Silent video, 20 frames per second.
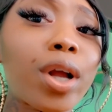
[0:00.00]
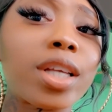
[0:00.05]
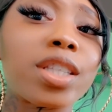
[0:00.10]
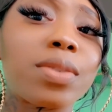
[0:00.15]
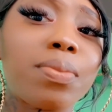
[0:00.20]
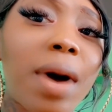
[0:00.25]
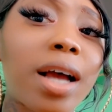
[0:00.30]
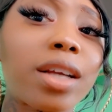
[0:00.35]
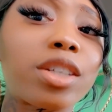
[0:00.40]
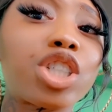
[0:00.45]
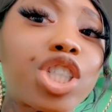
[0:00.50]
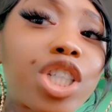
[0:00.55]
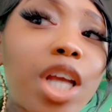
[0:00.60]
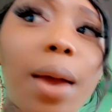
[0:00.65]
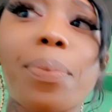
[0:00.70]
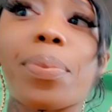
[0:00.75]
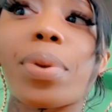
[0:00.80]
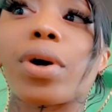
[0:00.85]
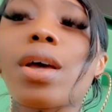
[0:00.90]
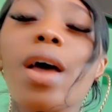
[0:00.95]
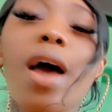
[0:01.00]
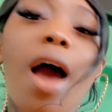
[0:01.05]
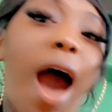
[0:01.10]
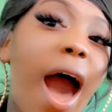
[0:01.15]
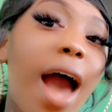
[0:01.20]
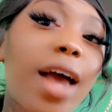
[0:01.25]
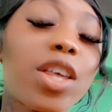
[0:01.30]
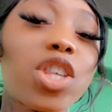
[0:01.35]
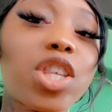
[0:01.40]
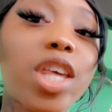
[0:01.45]
is my shepherd.
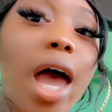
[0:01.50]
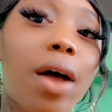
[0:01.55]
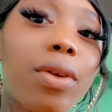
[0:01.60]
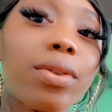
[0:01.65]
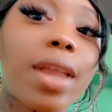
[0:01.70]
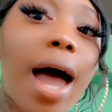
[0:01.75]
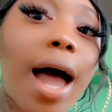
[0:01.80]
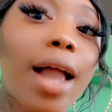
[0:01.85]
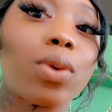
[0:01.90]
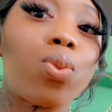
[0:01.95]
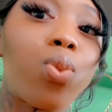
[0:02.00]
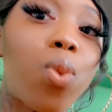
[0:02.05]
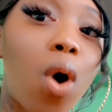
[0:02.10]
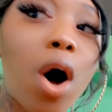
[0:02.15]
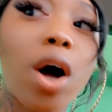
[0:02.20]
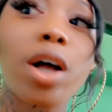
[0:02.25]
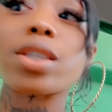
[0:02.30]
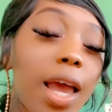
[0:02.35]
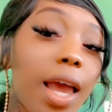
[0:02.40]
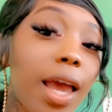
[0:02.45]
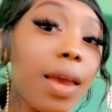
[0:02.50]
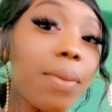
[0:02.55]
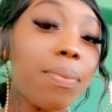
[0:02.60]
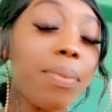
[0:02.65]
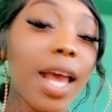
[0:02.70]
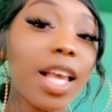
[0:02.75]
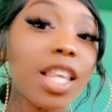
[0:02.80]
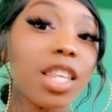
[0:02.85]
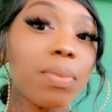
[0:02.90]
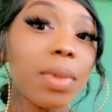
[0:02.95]
I shall not want. He
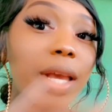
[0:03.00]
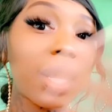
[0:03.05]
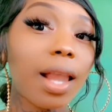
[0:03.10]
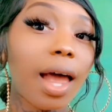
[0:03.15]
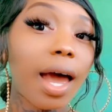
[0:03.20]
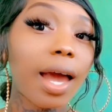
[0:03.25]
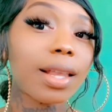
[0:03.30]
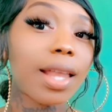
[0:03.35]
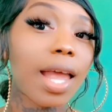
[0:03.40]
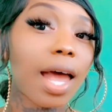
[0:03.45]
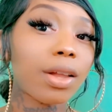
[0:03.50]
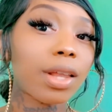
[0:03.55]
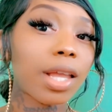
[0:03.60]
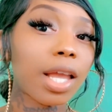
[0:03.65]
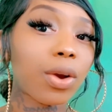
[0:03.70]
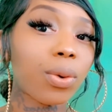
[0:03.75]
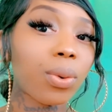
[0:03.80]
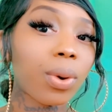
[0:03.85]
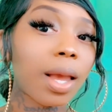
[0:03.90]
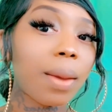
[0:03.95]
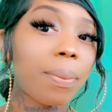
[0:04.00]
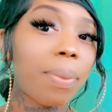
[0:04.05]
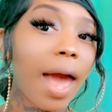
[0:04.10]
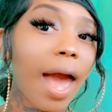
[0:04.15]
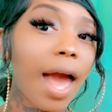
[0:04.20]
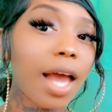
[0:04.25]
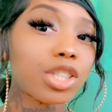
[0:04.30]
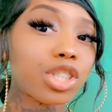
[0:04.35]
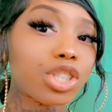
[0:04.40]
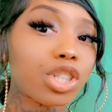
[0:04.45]
makes me lie down in green
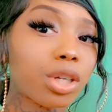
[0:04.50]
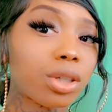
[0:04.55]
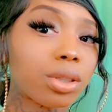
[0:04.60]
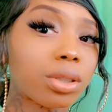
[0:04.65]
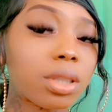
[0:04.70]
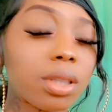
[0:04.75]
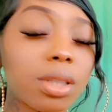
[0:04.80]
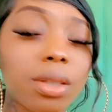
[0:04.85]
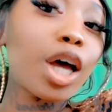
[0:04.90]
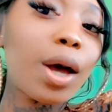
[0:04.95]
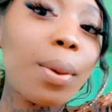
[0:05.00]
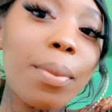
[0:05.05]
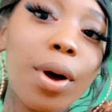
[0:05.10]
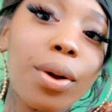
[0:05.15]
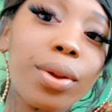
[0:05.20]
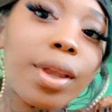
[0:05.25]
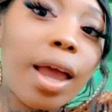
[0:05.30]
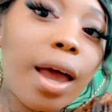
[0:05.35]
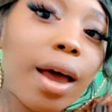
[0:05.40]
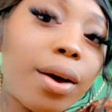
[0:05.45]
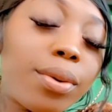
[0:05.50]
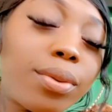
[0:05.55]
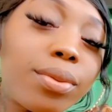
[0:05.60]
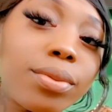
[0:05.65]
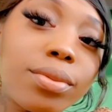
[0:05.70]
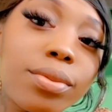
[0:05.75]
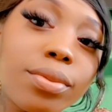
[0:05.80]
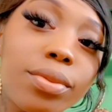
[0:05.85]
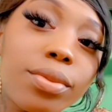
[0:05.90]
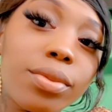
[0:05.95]
pastures. Come on now.
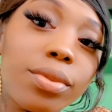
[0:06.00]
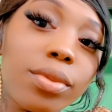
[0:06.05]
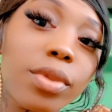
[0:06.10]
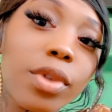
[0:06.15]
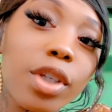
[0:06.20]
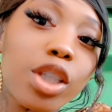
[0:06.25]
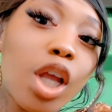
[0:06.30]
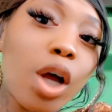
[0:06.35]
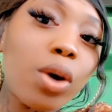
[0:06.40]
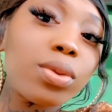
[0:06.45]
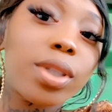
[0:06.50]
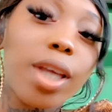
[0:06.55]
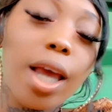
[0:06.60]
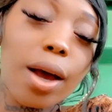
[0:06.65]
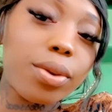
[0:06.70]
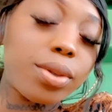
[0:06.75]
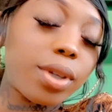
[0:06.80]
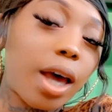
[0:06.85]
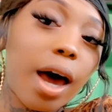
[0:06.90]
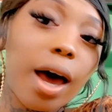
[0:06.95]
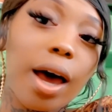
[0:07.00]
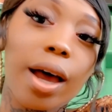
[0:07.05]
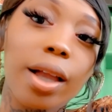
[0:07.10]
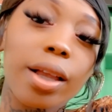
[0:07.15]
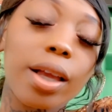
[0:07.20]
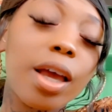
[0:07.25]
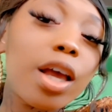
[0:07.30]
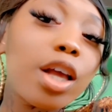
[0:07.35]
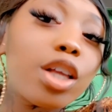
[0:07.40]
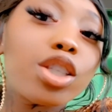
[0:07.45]
Don't doubt God.
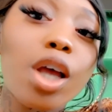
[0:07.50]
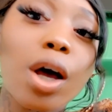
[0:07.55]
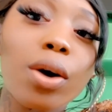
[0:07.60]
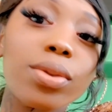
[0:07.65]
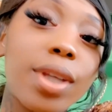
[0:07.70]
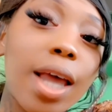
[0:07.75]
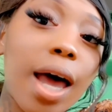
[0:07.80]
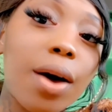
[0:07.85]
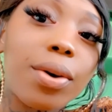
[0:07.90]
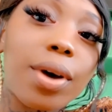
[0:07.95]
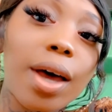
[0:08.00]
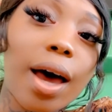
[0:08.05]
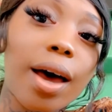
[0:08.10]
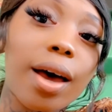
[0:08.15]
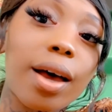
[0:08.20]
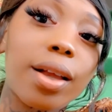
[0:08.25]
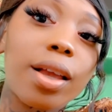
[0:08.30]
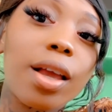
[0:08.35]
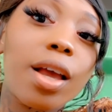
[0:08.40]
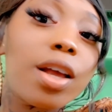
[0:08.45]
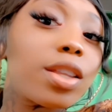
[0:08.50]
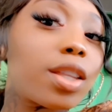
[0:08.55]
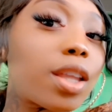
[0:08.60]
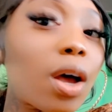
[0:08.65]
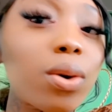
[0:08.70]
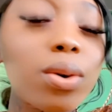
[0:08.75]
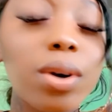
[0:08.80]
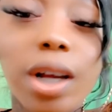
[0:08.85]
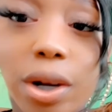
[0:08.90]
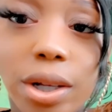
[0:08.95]
Don't doubt God.
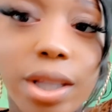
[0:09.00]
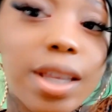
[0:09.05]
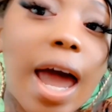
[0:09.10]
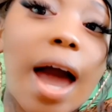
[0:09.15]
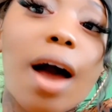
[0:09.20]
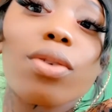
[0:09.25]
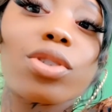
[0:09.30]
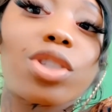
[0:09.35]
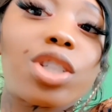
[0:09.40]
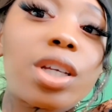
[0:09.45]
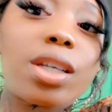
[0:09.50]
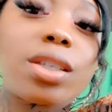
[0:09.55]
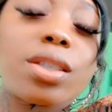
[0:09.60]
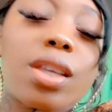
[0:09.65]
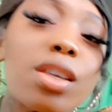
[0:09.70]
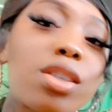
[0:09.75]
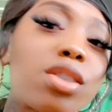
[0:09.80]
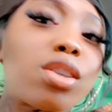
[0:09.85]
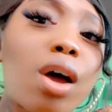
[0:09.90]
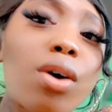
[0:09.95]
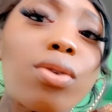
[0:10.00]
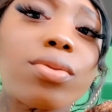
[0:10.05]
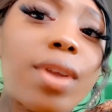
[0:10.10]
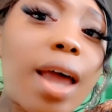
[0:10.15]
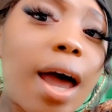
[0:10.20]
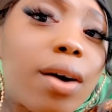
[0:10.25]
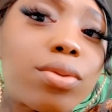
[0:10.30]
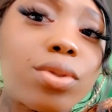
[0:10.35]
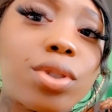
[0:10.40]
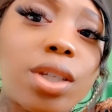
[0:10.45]
Don't doubt Jesus. Don't
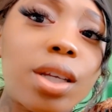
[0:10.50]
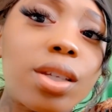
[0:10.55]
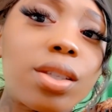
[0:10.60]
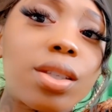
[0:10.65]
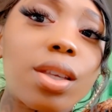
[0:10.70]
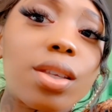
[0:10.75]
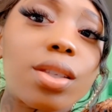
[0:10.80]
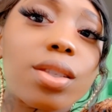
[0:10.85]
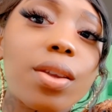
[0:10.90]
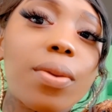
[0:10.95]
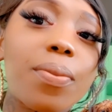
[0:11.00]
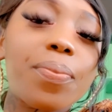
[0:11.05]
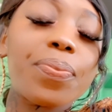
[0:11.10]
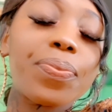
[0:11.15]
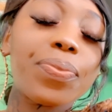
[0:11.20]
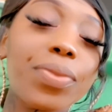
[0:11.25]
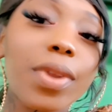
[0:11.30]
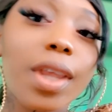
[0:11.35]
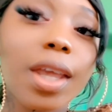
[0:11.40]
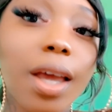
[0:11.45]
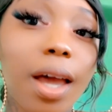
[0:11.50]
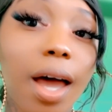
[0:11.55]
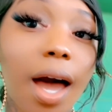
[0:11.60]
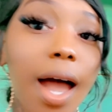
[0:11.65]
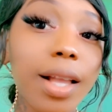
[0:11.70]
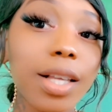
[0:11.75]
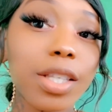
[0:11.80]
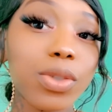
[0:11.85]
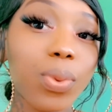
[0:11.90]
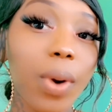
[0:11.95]
doubt Jesus.
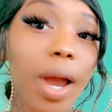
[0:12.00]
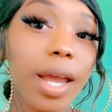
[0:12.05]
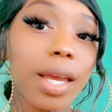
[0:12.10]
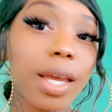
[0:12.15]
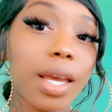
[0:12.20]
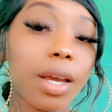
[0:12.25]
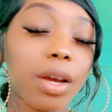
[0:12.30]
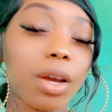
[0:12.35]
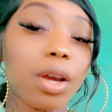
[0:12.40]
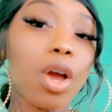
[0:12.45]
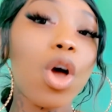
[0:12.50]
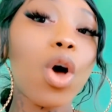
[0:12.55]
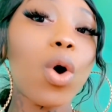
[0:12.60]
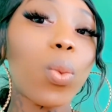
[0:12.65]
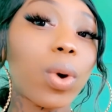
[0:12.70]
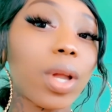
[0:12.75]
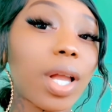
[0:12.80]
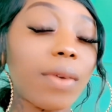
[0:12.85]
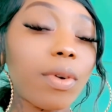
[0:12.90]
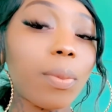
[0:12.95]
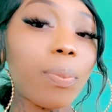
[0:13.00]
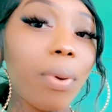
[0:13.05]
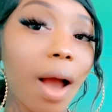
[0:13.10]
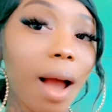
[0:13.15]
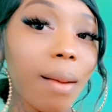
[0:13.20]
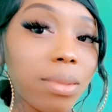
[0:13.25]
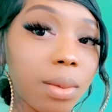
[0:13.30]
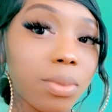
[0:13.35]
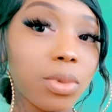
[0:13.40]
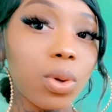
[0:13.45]
God is right here. Whatever
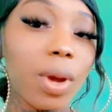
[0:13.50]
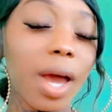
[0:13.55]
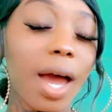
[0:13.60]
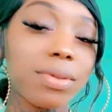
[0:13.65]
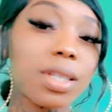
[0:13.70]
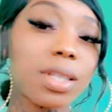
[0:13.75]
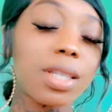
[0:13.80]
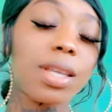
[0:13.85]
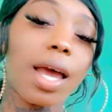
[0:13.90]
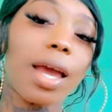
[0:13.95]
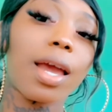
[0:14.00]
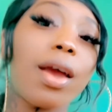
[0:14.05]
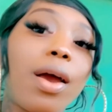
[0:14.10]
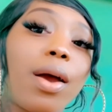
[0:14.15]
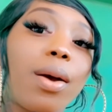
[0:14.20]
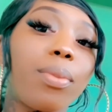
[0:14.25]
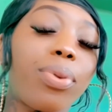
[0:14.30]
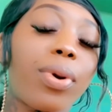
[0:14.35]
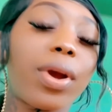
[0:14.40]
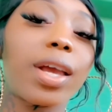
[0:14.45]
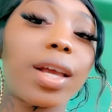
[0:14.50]
problem you have today, bring